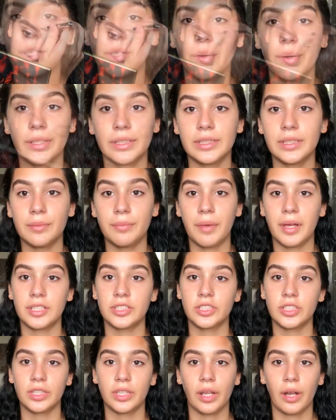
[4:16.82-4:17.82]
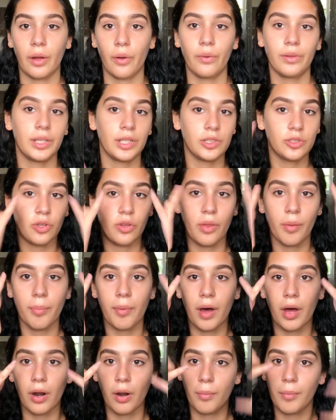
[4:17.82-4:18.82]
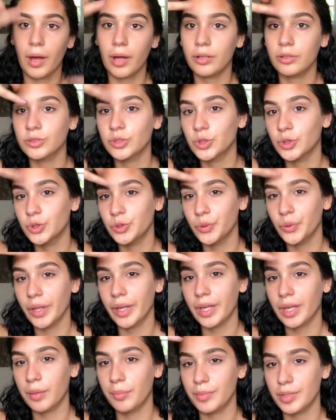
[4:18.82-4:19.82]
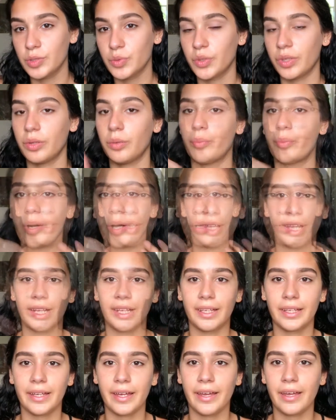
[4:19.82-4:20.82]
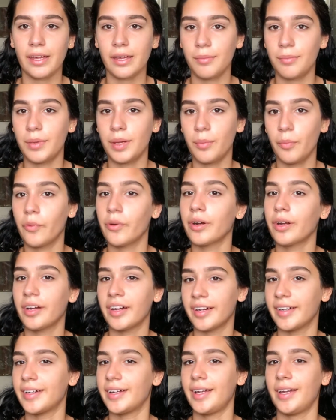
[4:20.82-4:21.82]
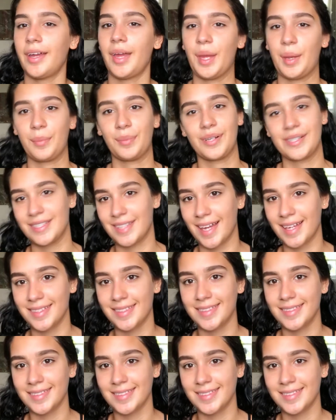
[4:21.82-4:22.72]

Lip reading: I did mention that I only do the bottom. I also do like in between the brow, so like it can be more cut and precise.